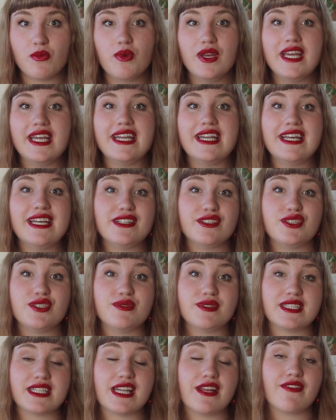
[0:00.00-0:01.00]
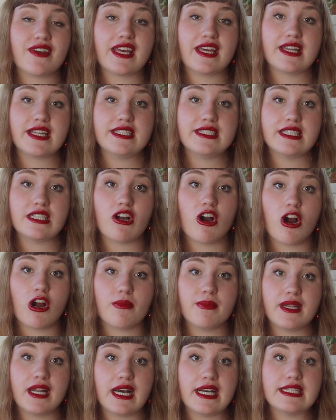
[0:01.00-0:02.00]
we need to significantly
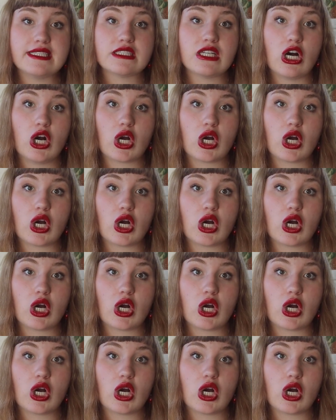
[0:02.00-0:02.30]
decarbonize